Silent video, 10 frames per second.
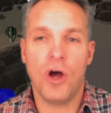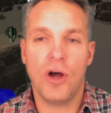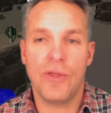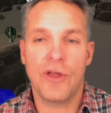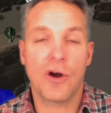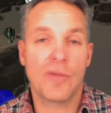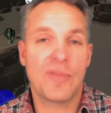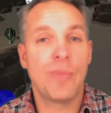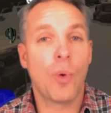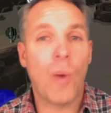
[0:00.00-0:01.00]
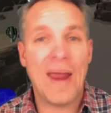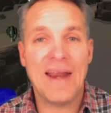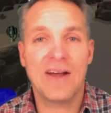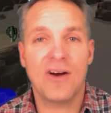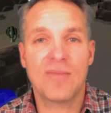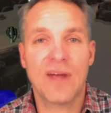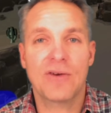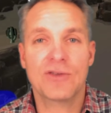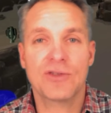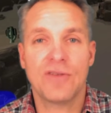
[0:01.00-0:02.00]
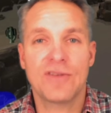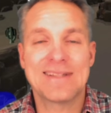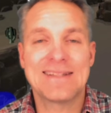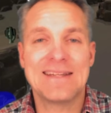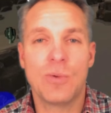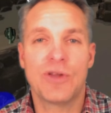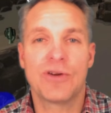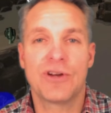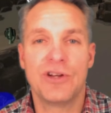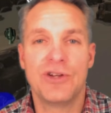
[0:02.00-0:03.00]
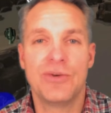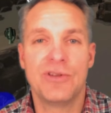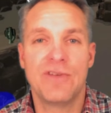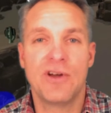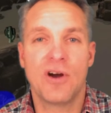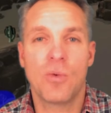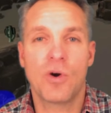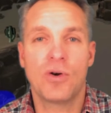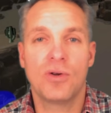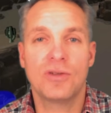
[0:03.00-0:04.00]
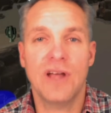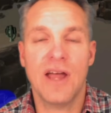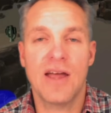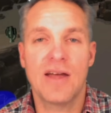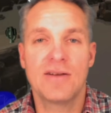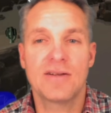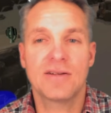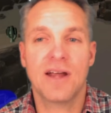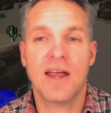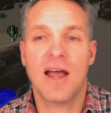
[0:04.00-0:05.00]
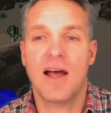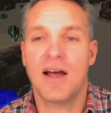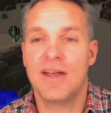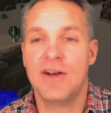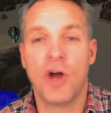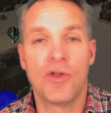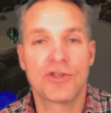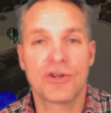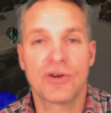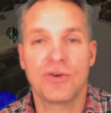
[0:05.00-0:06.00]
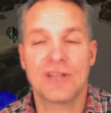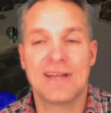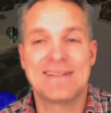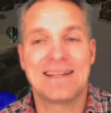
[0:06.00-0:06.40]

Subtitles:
there are people waiting on Microsoft to see what they're going to do in the VR world, and in other circles, I see a